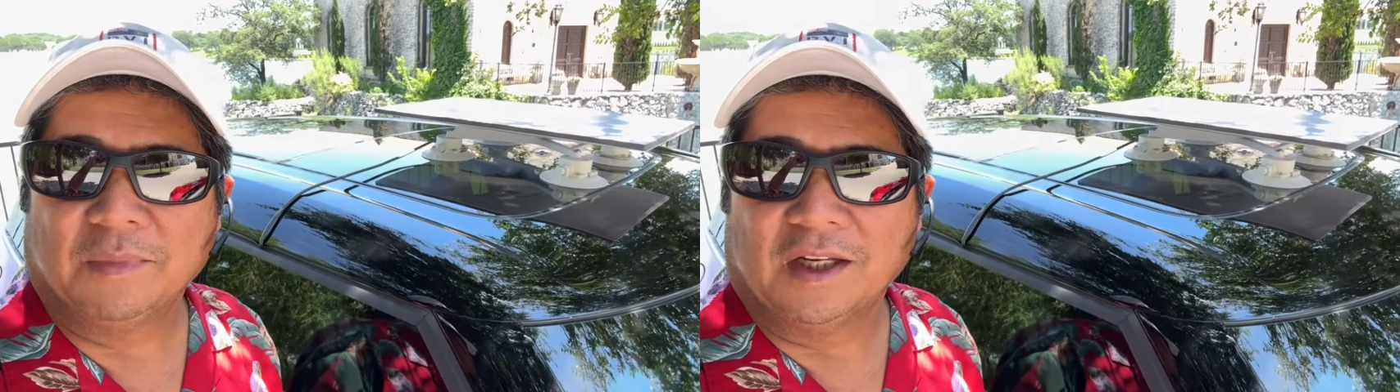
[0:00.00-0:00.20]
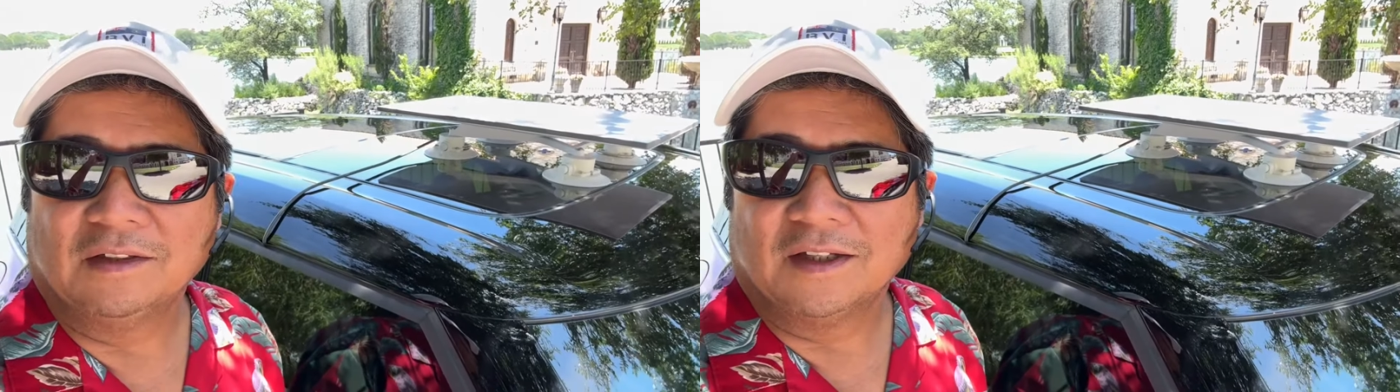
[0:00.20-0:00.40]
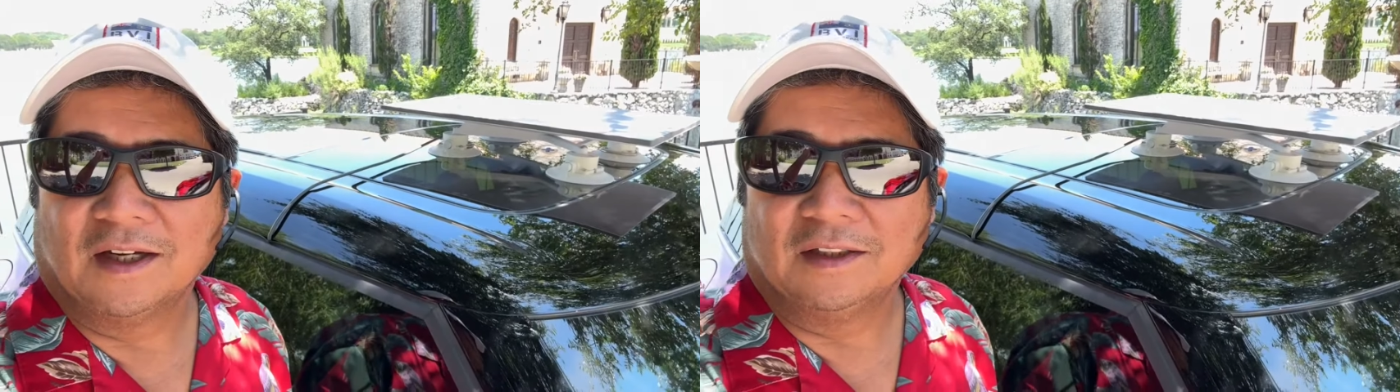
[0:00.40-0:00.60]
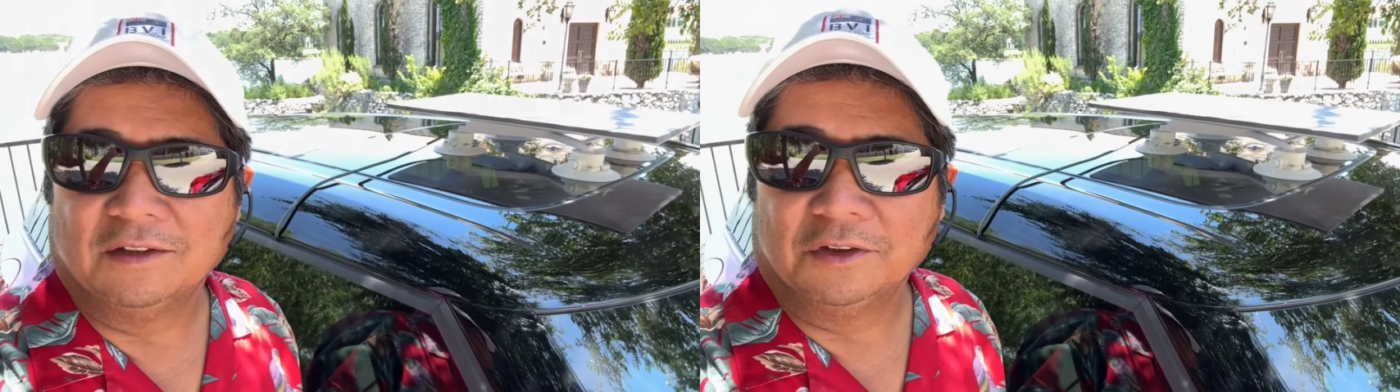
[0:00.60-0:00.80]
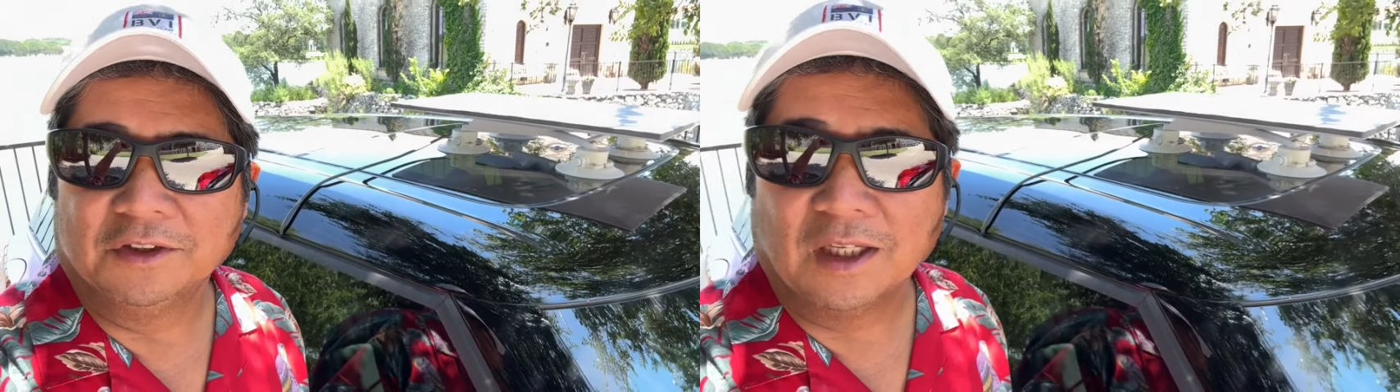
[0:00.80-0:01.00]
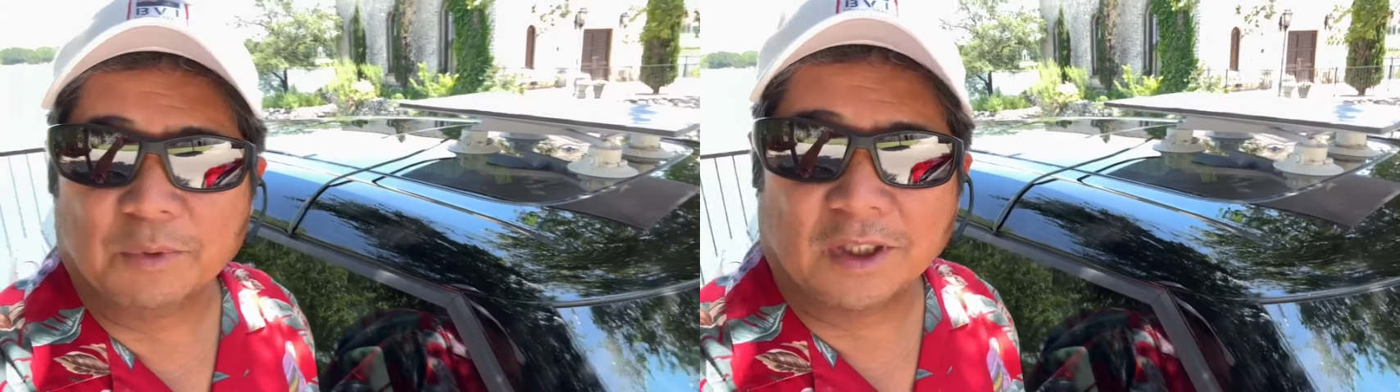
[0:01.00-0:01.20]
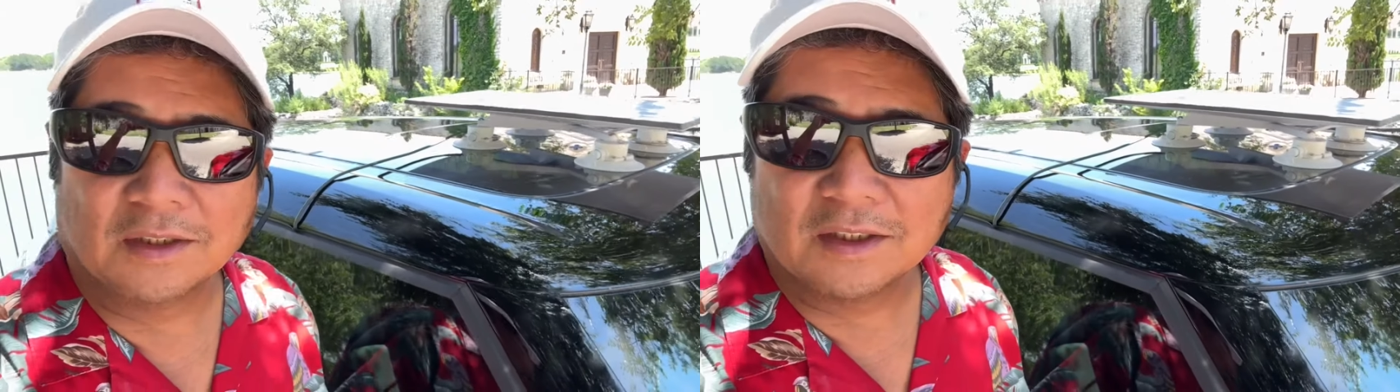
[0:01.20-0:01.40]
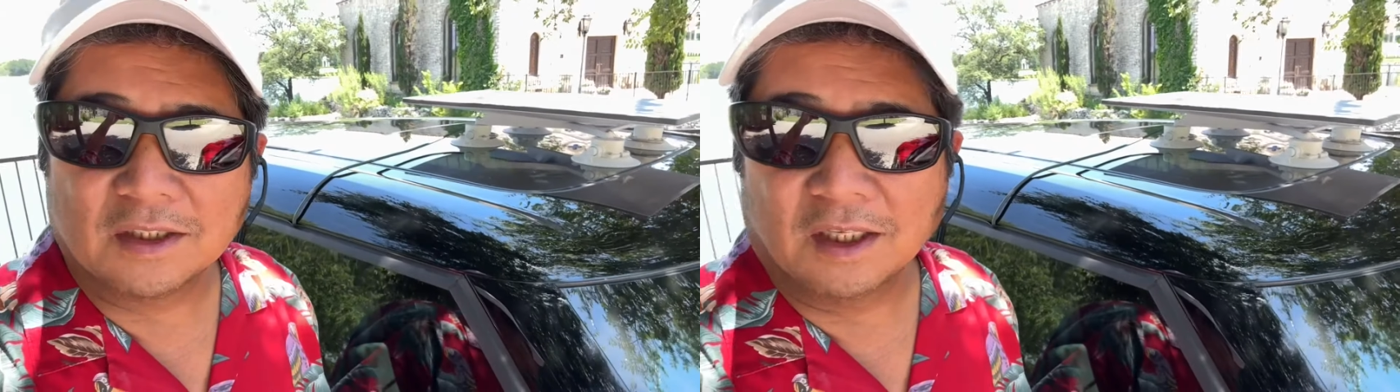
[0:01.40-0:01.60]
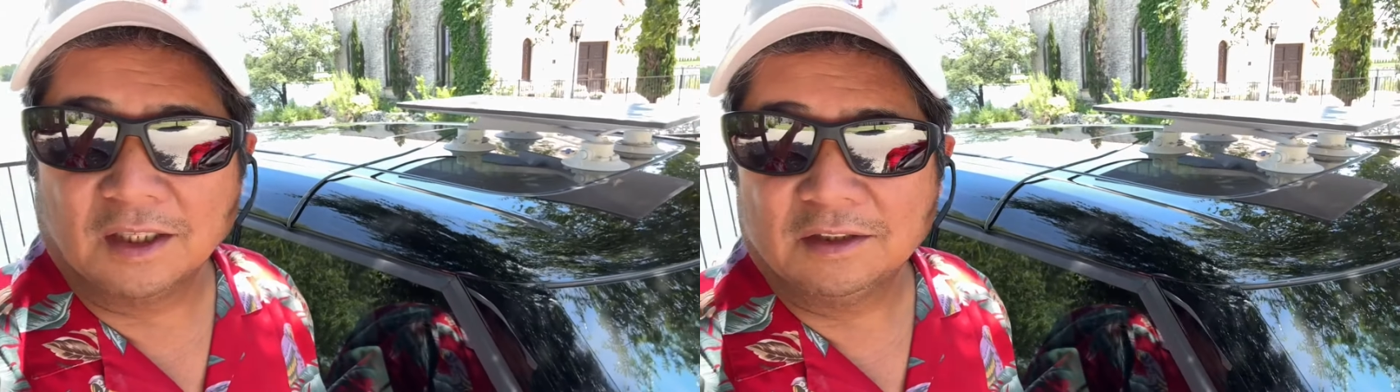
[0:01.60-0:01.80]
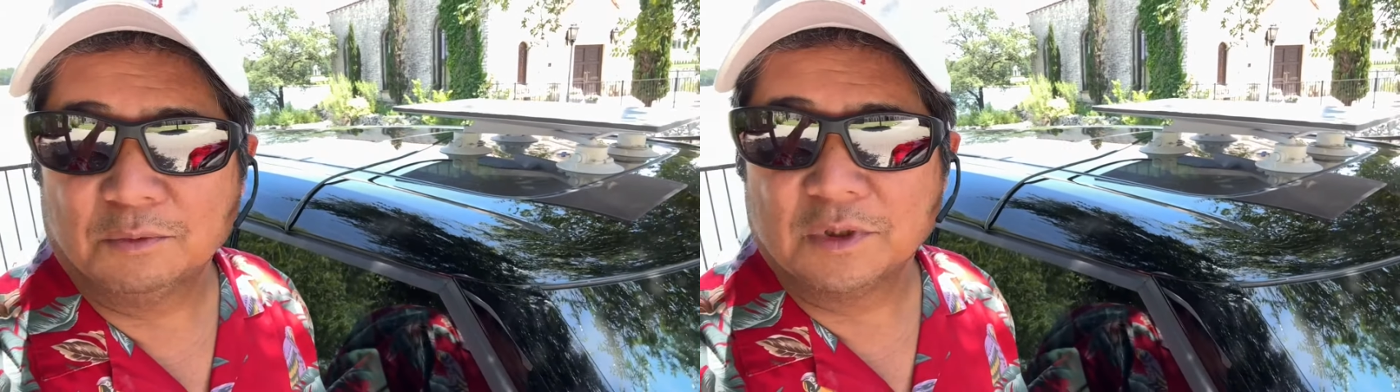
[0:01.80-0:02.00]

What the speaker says: And the only time we got disconnected